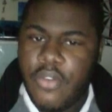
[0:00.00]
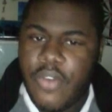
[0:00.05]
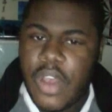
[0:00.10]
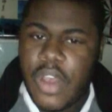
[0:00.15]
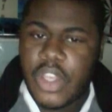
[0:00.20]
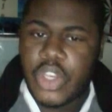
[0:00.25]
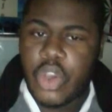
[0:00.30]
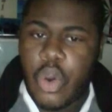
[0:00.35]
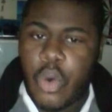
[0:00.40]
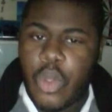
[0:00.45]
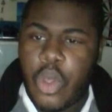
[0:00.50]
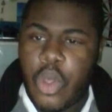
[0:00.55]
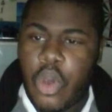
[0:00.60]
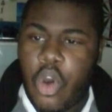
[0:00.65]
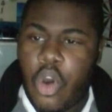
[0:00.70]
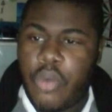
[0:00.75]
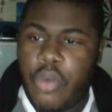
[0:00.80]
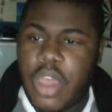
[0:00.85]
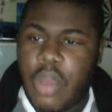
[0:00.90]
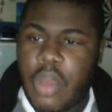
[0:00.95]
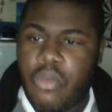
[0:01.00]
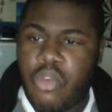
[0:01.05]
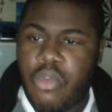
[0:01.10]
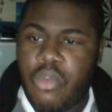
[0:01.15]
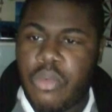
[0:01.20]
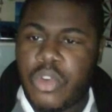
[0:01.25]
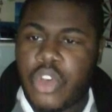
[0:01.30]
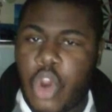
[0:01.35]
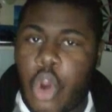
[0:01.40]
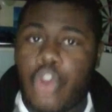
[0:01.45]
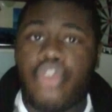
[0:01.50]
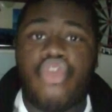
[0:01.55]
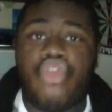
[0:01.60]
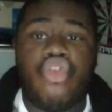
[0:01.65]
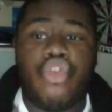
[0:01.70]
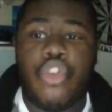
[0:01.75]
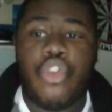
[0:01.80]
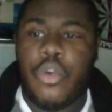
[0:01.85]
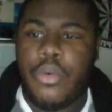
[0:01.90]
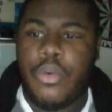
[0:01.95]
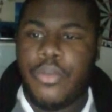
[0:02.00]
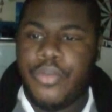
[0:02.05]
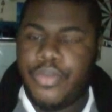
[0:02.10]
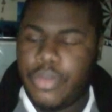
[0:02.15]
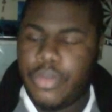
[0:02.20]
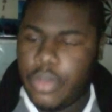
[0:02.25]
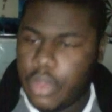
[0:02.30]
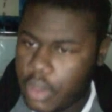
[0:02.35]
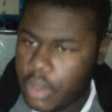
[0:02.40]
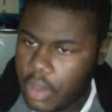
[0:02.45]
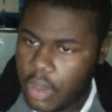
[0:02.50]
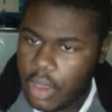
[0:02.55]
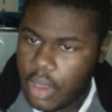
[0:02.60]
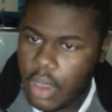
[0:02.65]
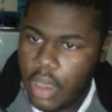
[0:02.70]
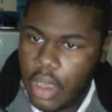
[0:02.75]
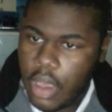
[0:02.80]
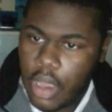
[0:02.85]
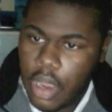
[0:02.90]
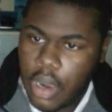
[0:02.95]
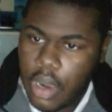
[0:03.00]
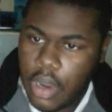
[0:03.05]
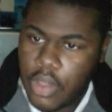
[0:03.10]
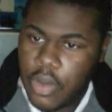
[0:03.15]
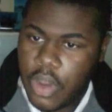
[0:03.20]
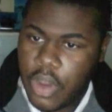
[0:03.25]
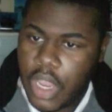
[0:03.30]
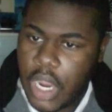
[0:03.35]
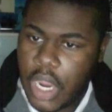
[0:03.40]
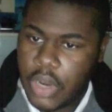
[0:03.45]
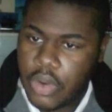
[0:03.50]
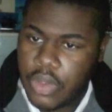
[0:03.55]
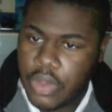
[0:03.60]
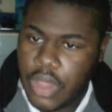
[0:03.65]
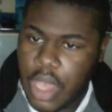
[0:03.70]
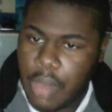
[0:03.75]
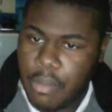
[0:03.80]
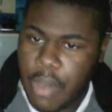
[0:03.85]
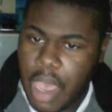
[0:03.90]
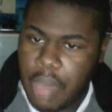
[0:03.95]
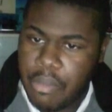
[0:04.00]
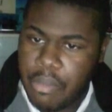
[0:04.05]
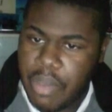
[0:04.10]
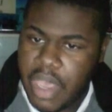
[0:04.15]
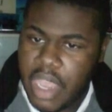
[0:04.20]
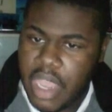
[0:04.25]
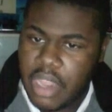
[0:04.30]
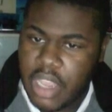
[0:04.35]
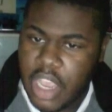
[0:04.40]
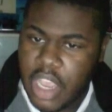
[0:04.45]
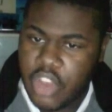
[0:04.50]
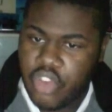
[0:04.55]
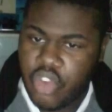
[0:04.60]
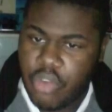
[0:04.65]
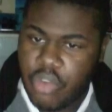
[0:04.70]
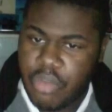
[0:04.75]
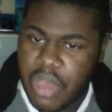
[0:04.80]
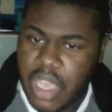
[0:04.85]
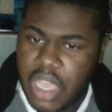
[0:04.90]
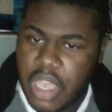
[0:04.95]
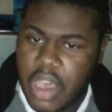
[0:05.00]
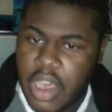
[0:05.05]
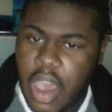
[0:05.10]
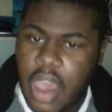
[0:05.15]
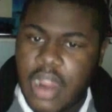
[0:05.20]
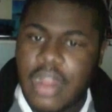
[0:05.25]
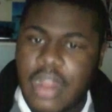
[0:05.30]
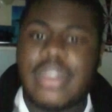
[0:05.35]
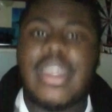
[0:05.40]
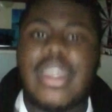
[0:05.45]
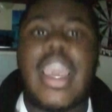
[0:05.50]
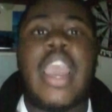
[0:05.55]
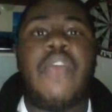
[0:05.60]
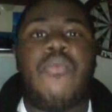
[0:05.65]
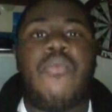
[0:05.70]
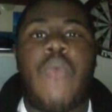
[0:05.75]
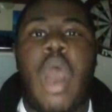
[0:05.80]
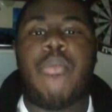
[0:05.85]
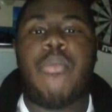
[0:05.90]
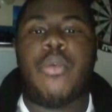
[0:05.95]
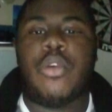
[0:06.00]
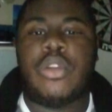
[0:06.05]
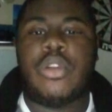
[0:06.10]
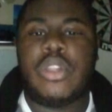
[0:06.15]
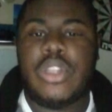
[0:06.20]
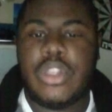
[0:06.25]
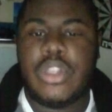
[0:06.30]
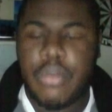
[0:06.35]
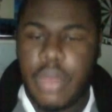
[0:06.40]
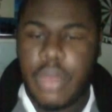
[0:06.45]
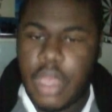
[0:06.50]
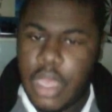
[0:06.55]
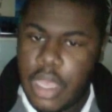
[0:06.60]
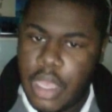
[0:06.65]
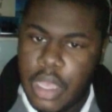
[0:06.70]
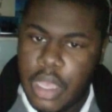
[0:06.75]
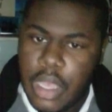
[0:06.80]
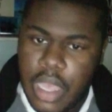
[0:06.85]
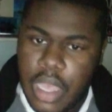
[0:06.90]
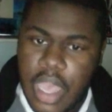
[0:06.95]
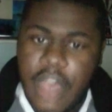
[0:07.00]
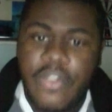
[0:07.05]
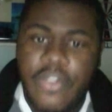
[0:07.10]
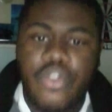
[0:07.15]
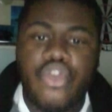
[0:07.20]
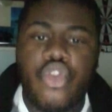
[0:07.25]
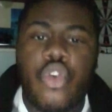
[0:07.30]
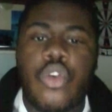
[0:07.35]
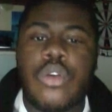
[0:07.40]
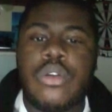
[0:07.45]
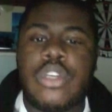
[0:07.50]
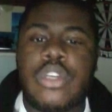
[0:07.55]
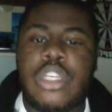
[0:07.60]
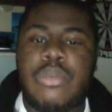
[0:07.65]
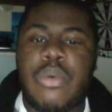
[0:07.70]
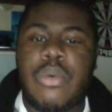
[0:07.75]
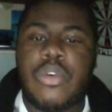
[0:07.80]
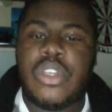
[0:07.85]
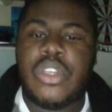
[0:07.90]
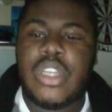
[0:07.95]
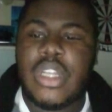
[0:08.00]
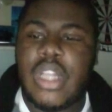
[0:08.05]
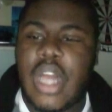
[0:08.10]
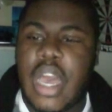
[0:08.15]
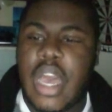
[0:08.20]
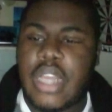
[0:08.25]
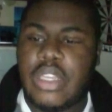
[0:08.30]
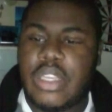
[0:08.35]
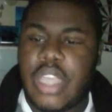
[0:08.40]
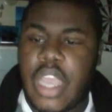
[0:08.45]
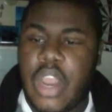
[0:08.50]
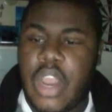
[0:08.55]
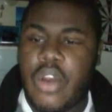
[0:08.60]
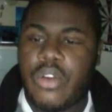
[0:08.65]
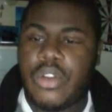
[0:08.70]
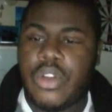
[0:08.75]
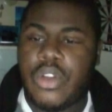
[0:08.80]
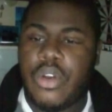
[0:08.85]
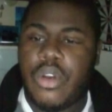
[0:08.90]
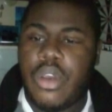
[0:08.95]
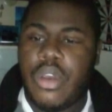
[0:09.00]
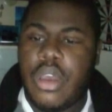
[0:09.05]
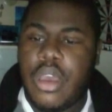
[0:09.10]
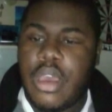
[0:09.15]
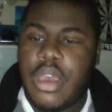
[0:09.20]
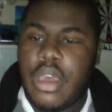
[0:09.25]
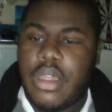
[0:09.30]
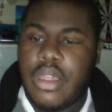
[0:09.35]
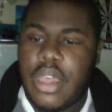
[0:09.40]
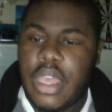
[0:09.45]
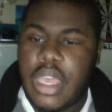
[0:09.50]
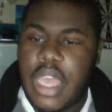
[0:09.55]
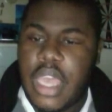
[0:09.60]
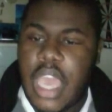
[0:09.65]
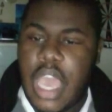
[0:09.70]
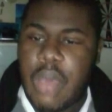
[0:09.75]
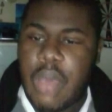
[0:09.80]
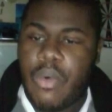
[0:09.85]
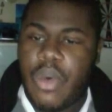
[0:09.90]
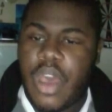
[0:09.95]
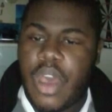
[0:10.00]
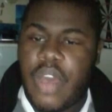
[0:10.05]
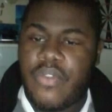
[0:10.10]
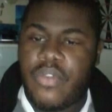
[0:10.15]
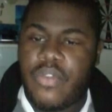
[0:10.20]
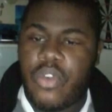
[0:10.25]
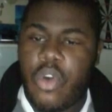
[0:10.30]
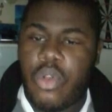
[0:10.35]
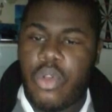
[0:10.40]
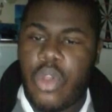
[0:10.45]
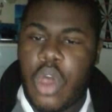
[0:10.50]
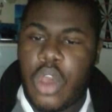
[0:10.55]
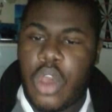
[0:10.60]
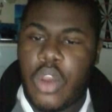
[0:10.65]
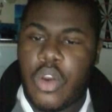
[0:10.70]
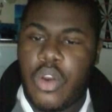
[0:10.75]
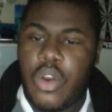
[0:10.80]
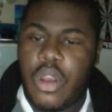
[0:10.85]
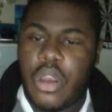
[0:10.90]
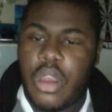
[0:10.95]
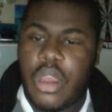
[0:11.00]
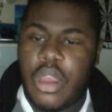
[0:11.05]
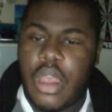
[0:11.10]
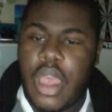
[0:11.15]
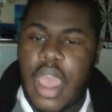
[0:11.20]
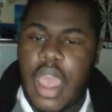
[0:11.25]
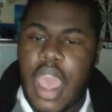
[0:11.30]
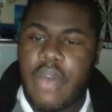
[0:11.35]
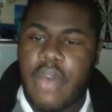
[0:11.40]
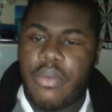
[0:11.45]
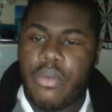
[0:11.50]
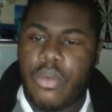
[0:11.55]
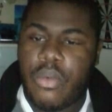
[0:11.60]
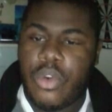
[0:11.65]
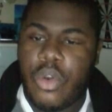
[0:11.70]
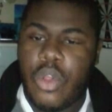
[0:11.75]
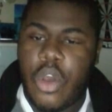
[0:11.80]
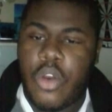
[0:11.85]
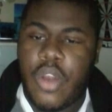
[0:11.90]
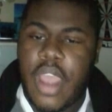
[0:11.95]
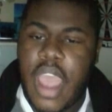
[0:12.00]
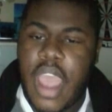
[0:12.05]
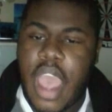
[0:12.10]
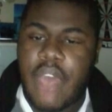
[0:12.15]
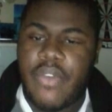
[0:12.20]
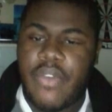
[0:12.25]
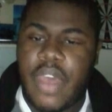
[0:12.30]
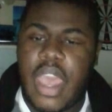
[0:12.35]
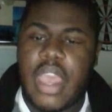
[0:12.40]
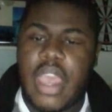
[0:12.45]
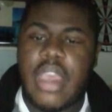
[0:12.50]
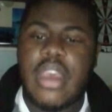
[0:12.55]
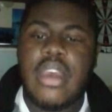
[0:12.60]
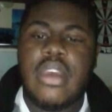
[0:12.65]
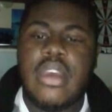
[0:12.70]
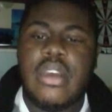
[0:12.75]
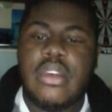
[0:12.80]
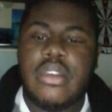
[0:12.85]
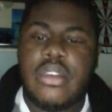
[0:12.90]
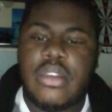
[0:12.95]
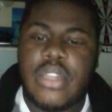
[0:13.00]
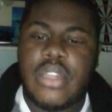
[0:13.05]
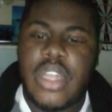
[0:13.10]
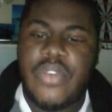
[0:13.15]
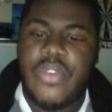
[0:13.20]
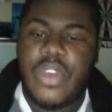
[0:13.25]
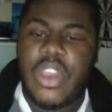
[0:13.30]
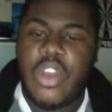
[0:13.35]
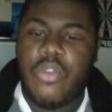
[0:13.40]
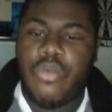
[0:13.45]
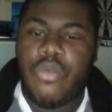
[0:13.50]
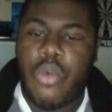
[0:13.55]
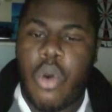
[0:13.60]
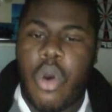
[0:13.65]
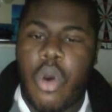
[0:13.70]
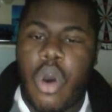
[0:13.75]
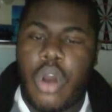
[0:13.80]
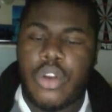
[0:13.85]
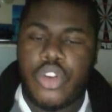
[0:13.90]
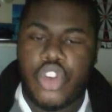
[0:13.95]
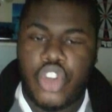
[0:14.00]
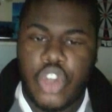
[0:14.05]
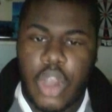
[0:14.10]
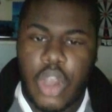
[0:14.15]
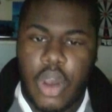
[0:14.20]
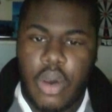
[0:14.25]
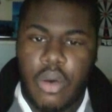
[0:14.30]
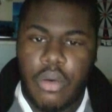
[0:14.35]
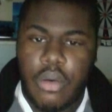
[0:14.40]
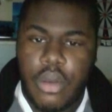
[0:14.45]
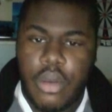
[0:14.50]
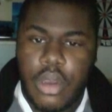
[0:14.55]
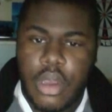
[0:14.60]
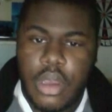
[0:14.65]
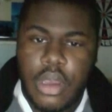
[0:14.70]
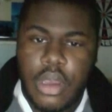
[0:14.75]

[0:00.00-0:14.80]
Fans can only hope that rumors are true. Another character that might be in danger of being cut is Kate Roberts. If Jordan disposes of Clyde's character, then Kate will no longer have a significant role on the show.